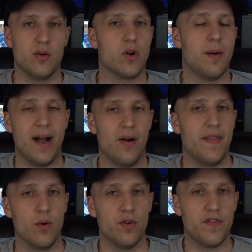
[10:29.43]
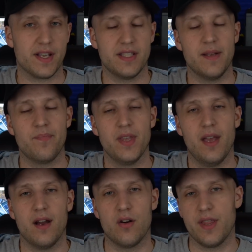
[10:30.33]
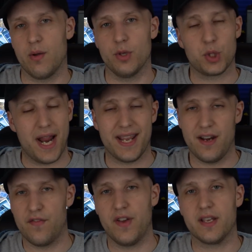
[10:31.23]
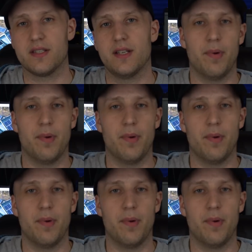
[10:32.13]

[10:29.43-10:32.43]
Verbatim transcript: will come out and they will fix it, or they will try to get it fixed.